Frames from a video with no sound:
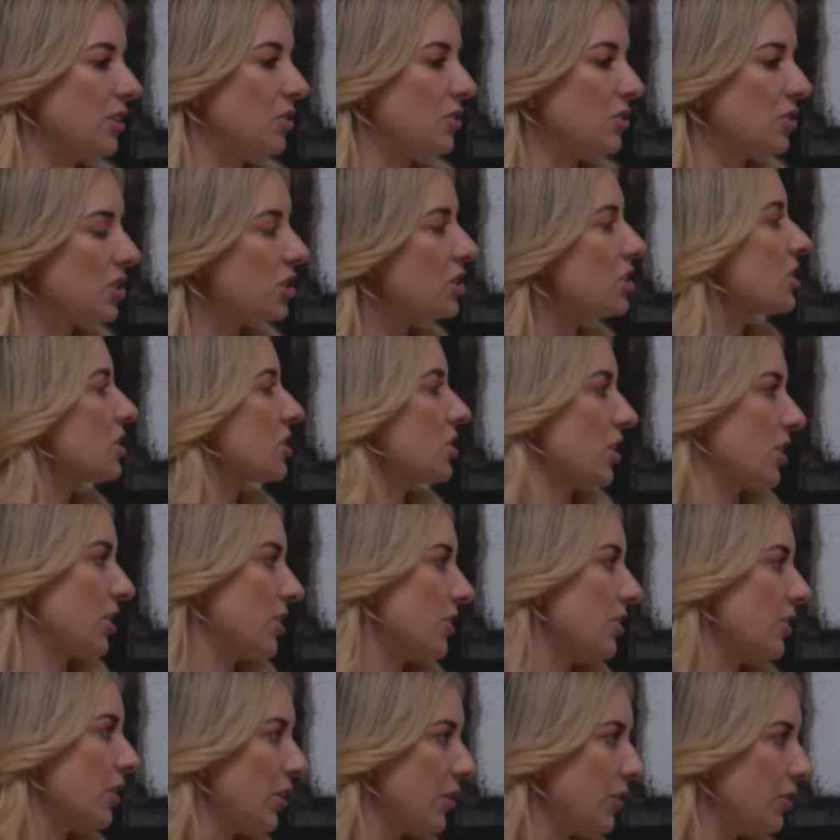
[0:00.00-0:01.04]
you should just start
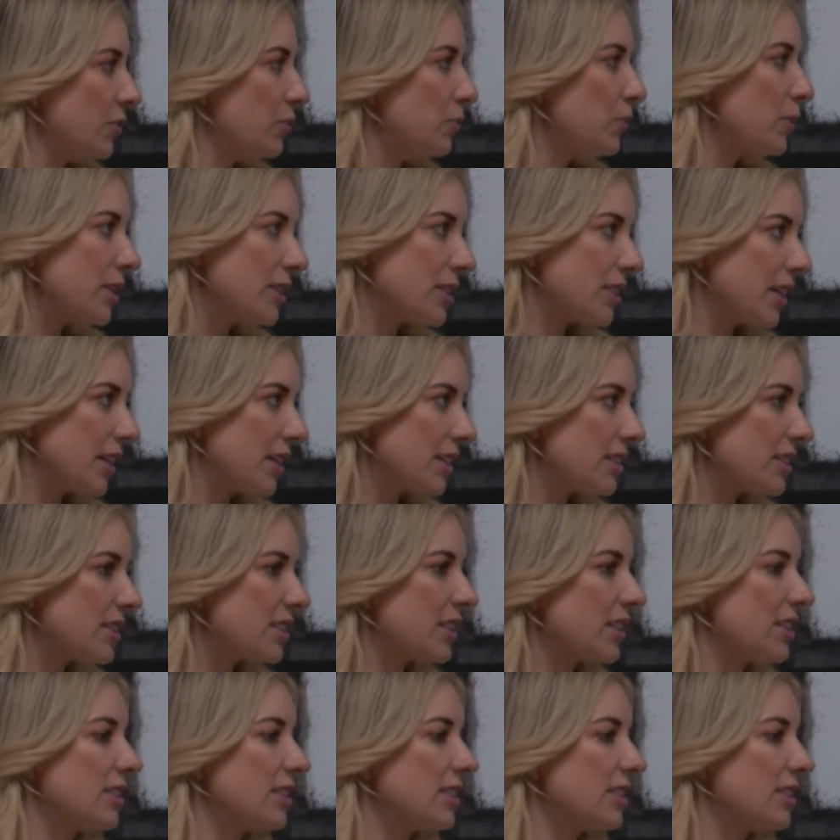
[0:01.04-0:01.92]
your own business.